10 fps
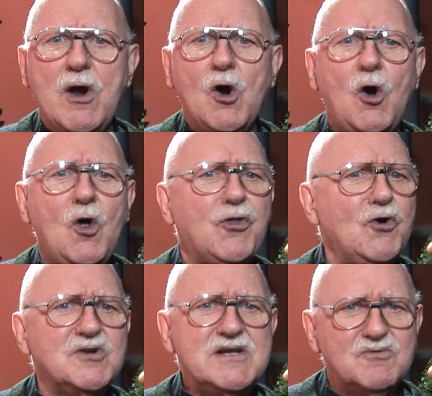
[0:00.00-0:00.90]
we all
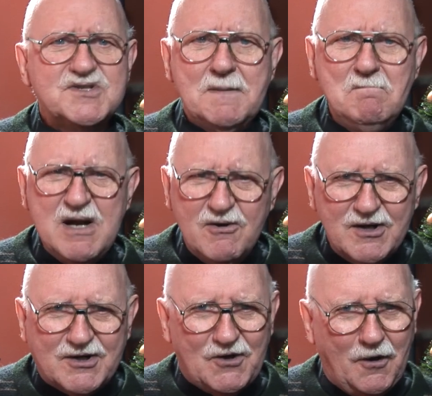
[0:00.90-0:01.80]
thought it was a
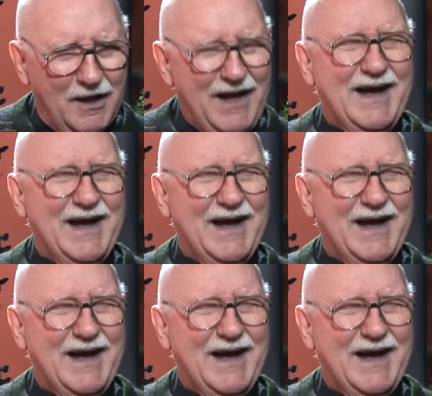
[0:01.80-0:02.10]
miracle.